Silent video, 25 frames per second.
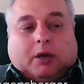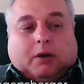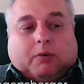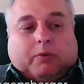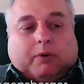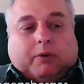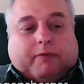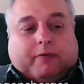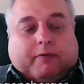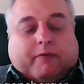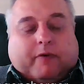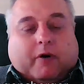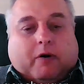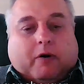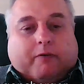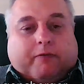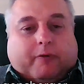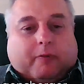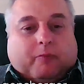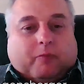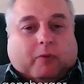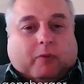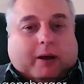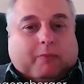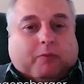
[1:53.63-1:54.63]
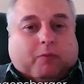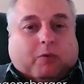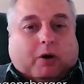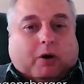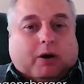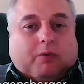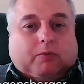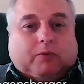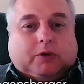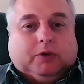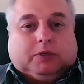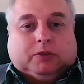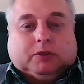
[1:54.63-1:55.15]
we've evolved from Web
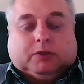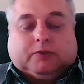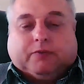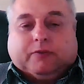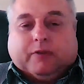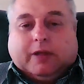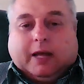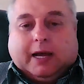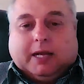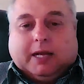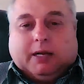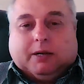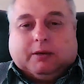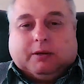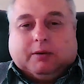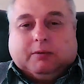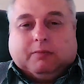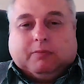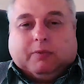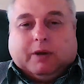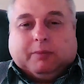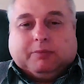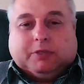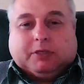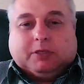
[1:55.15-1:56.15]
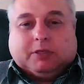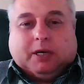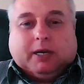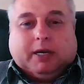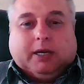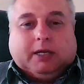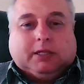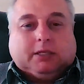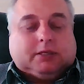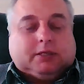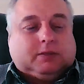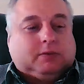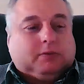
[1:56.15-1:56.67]
1, which was flat
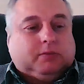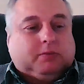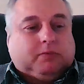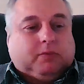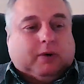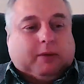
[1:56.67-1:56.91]
websites.